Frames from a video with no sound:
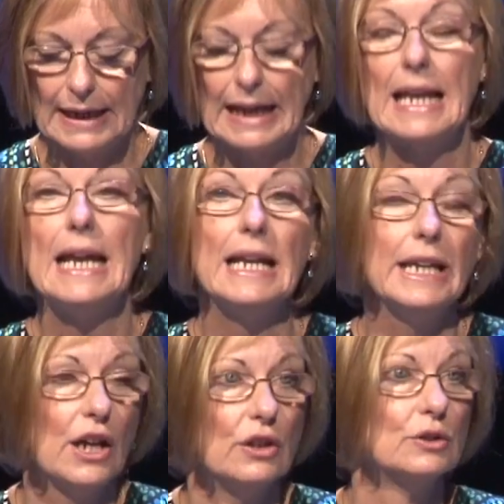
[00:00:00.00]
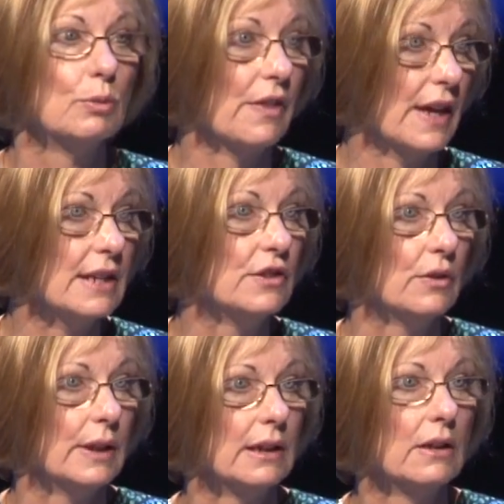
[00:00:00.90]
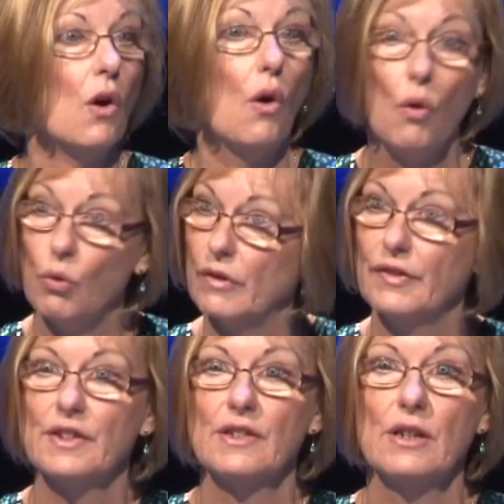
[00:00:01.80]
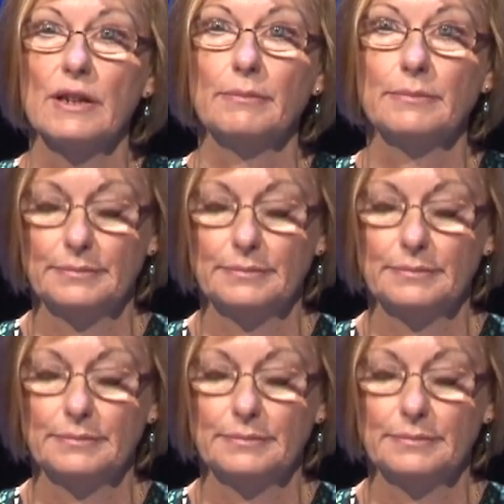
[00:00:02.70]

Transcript: and clearly knows what they're doing all of the time.